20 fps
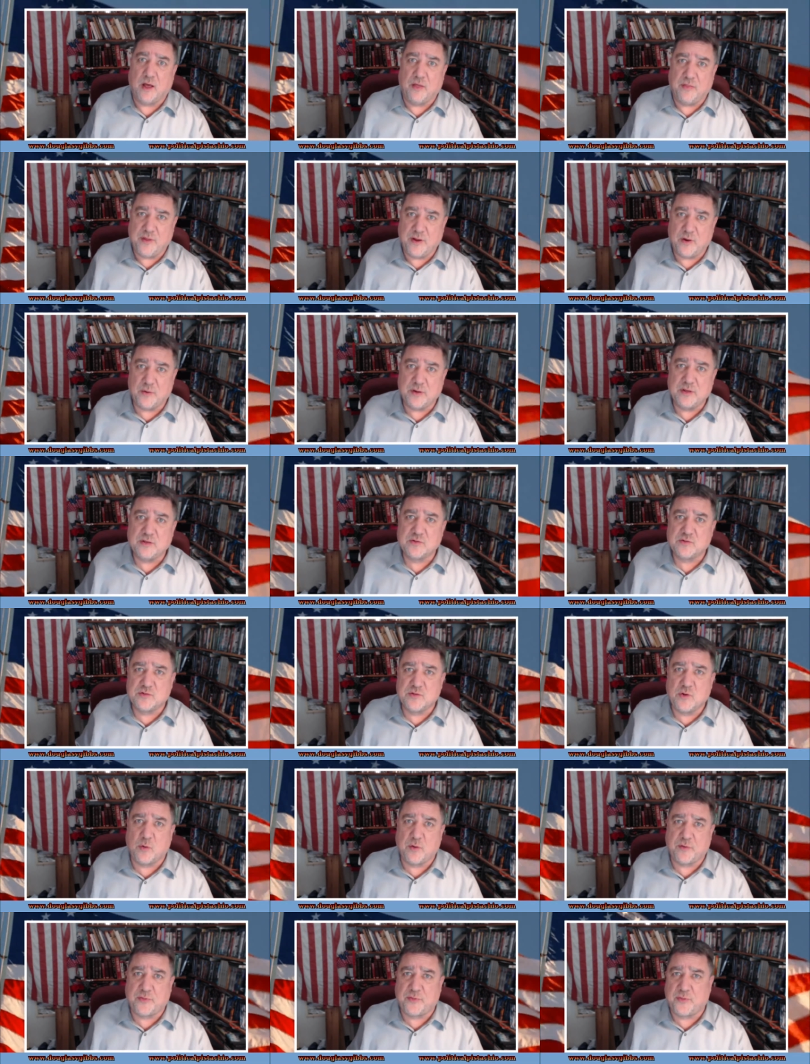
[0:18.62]
there is
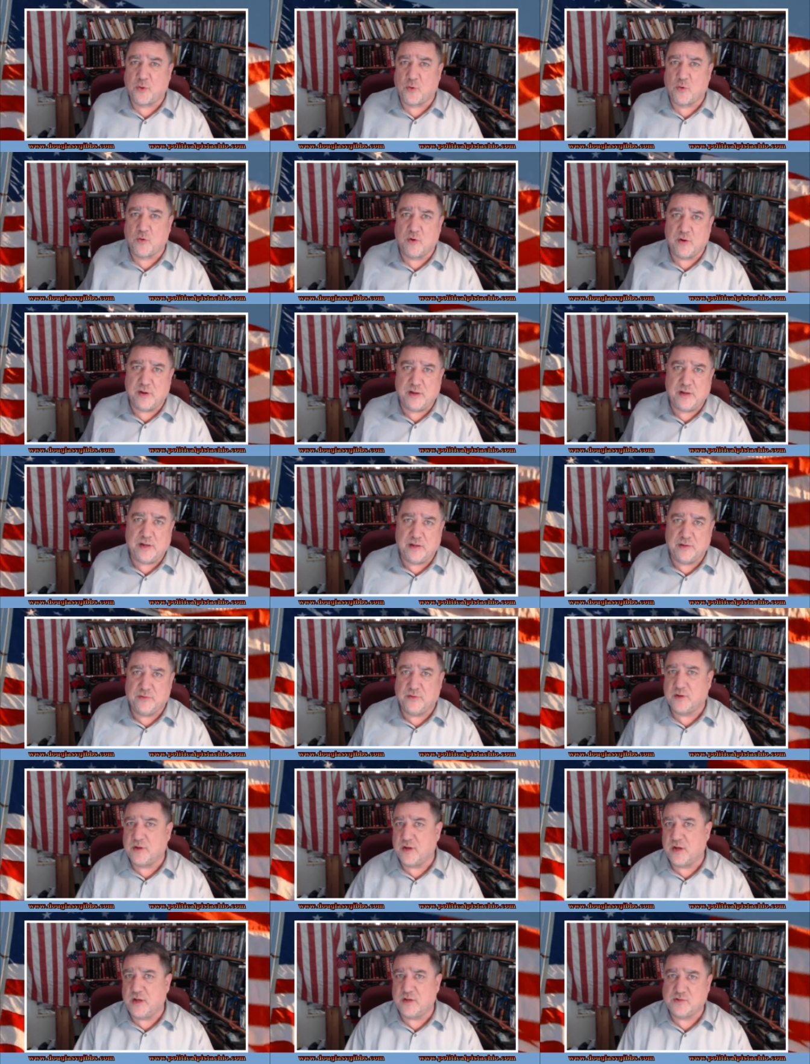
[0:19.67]
no authority in the
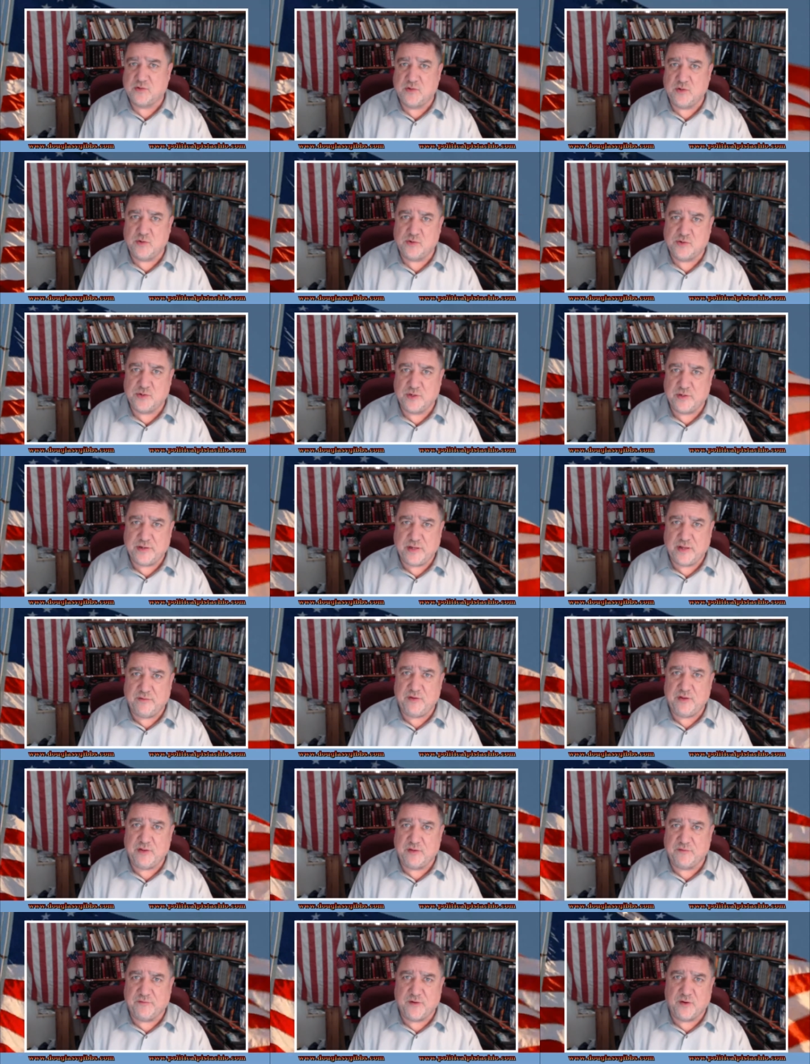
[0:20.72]
Constitution
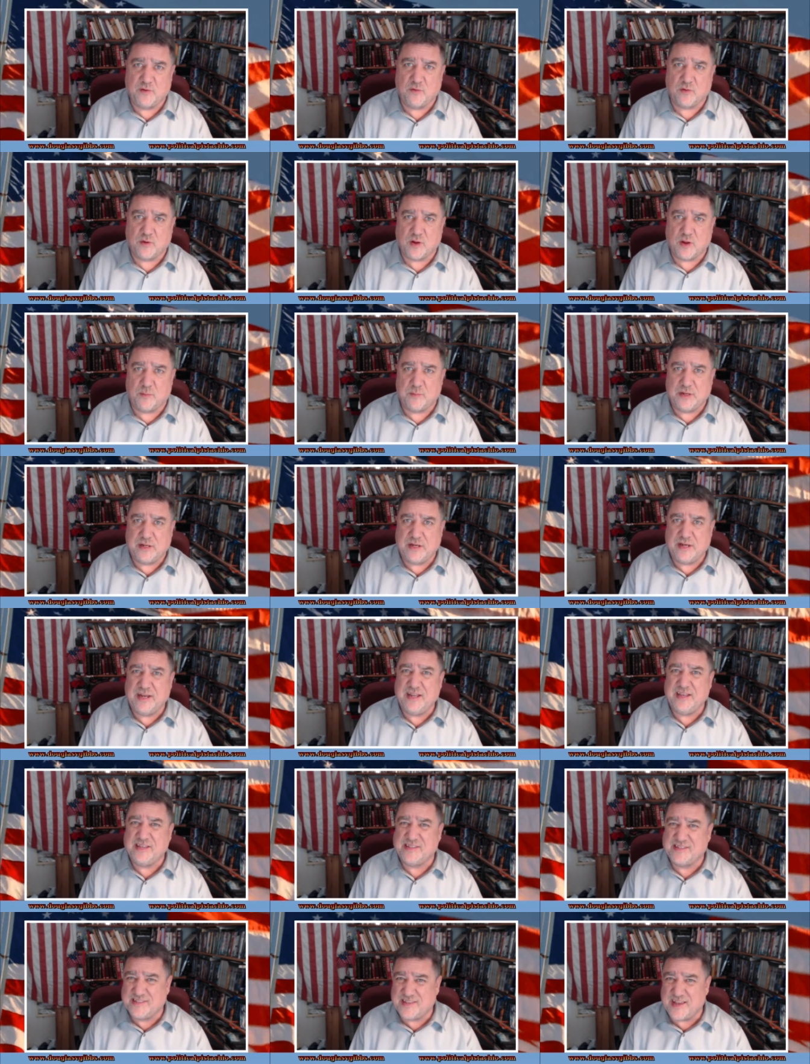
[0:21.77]
giving the federal government
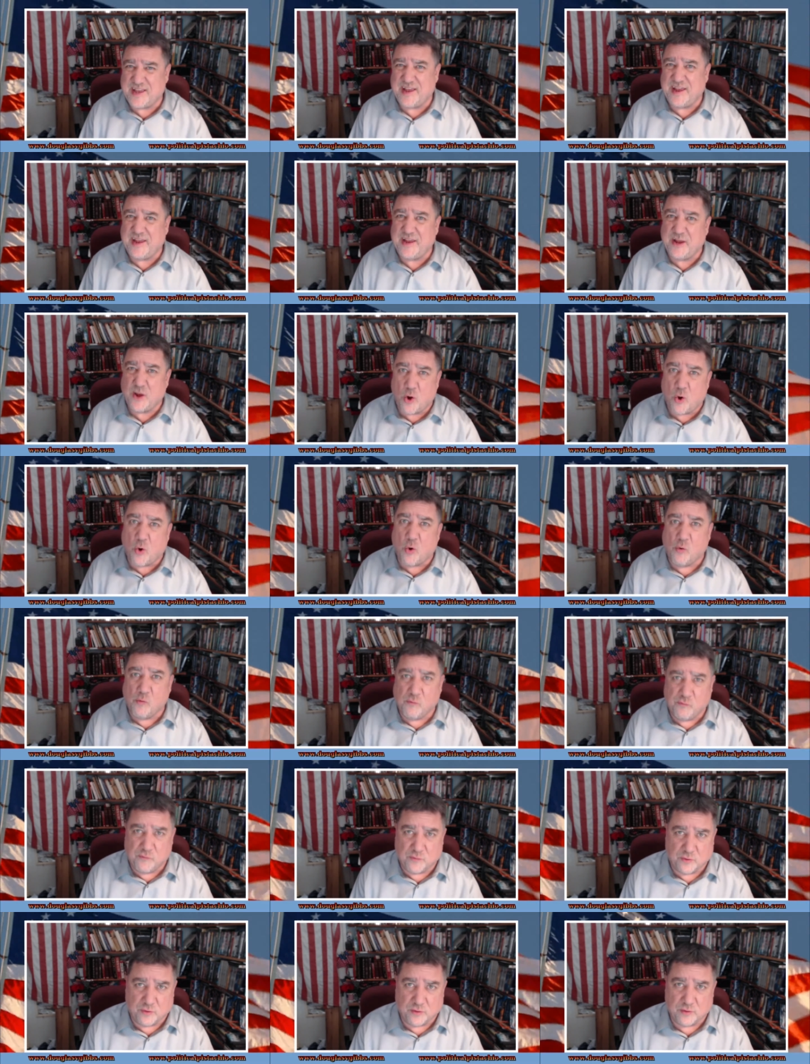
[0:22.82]
any say
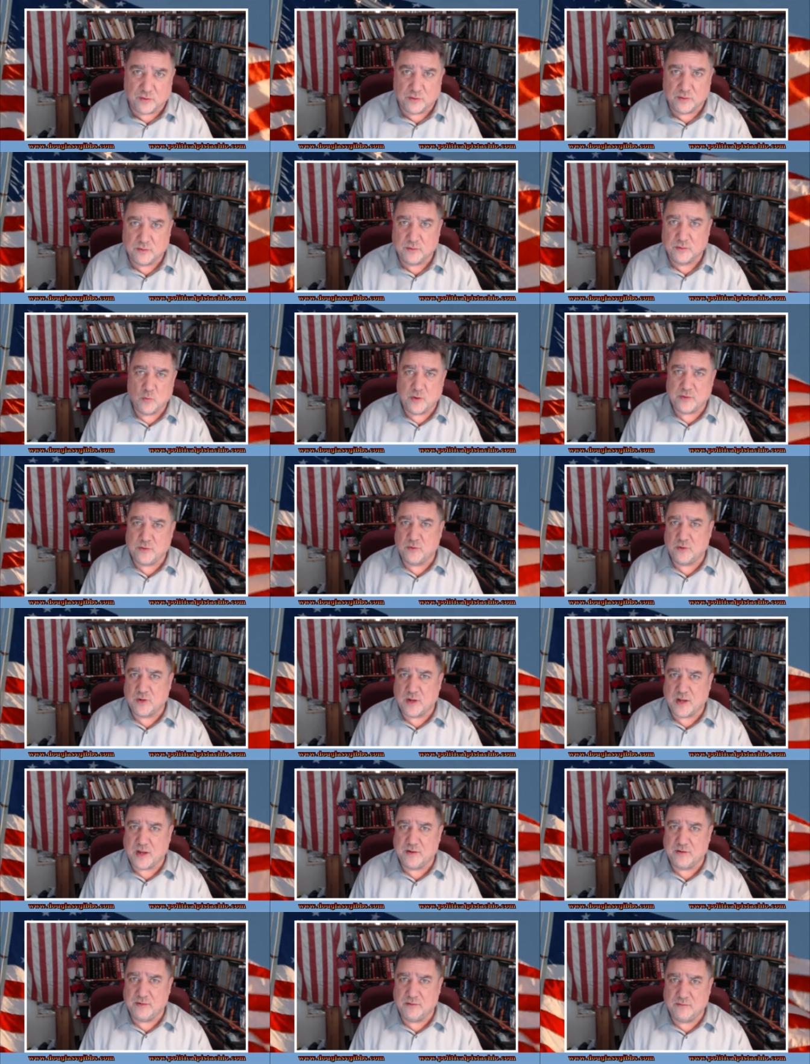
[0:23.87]
over whether or
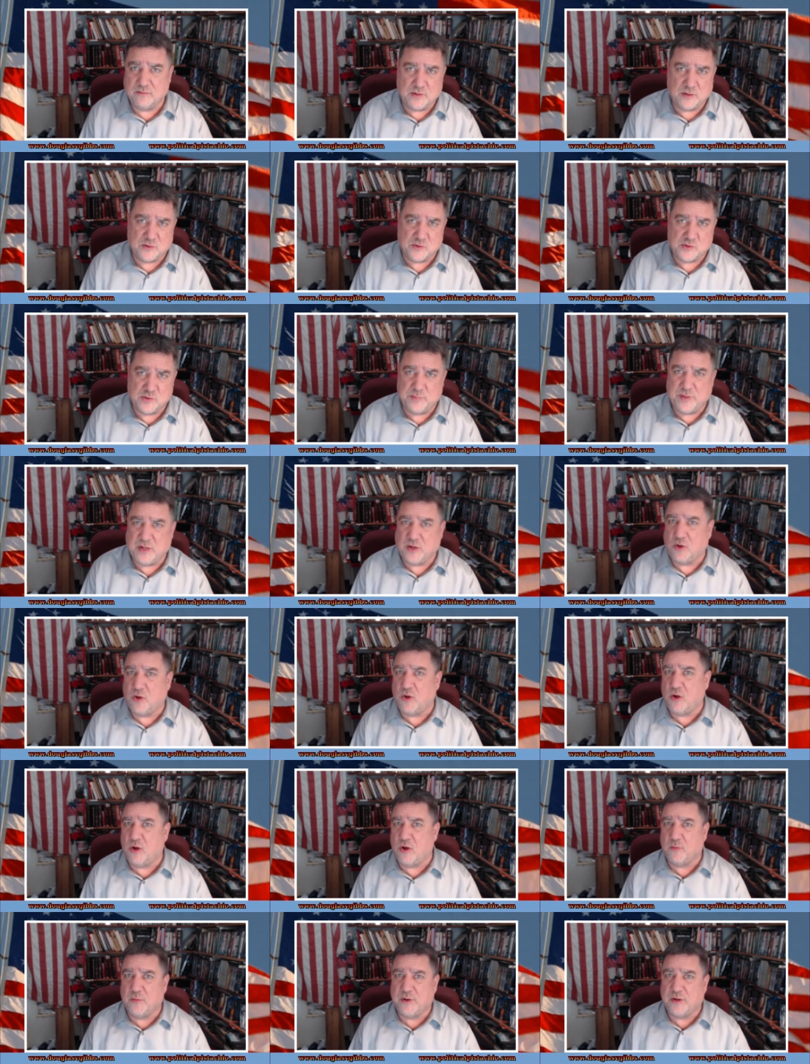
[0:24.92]
not there should be a
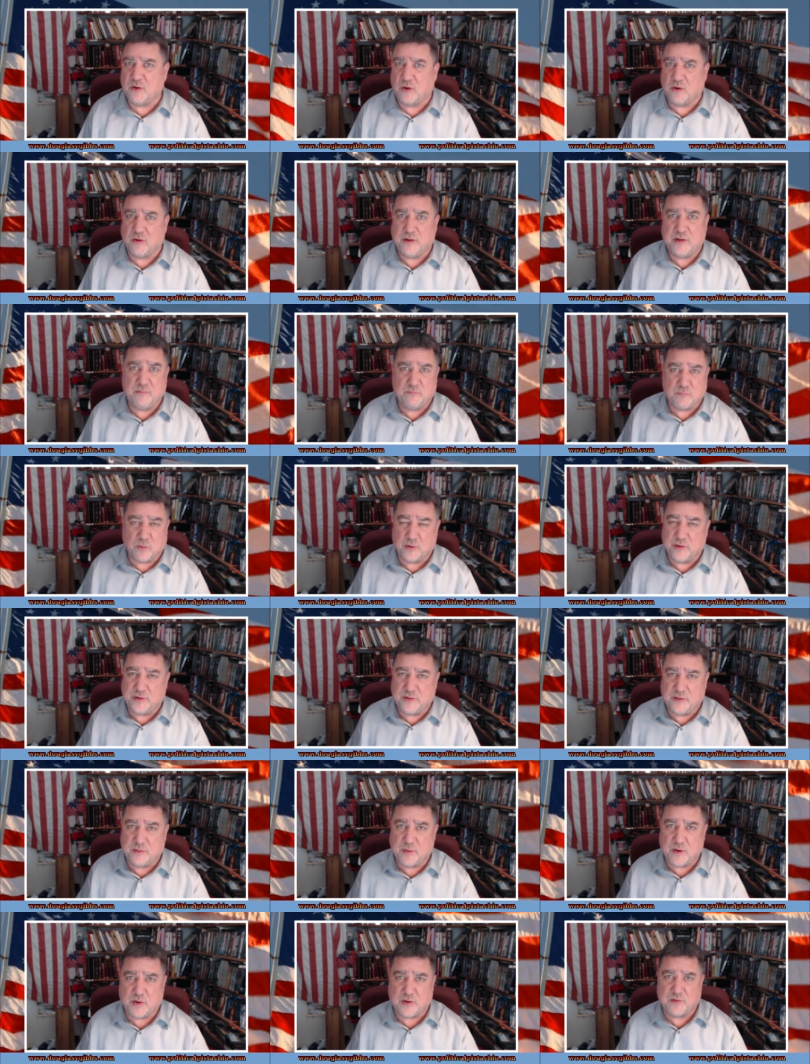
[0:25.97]
law regarding burning
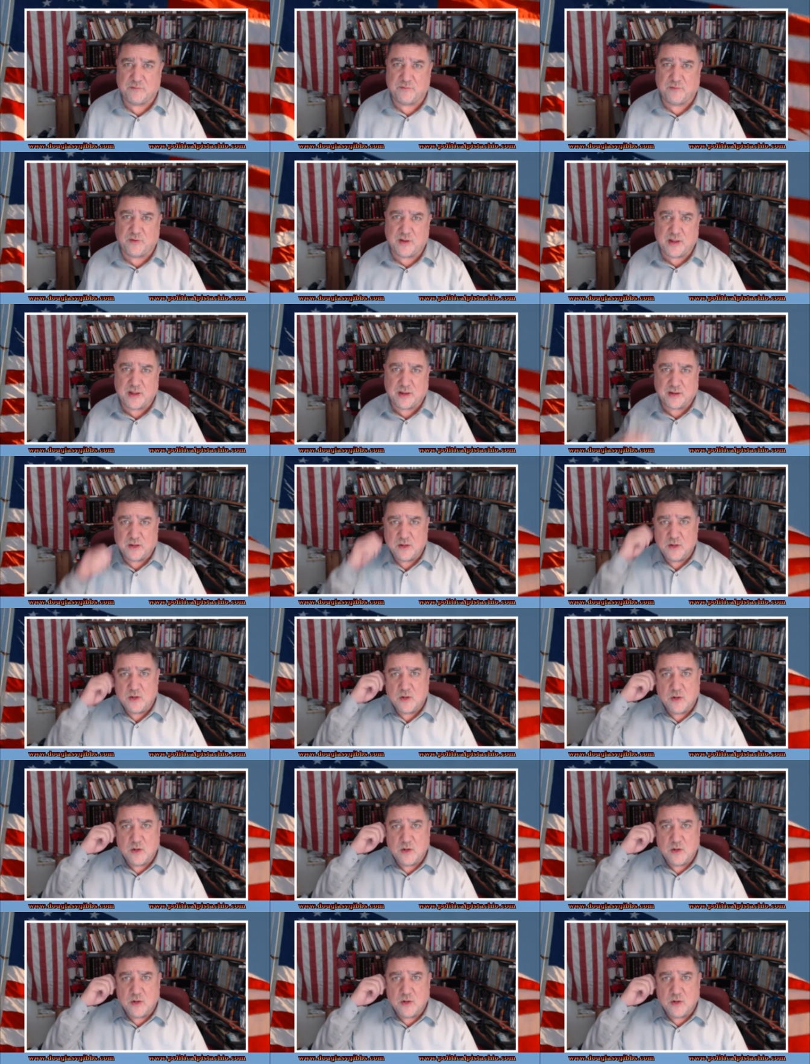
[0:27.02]
the American flag.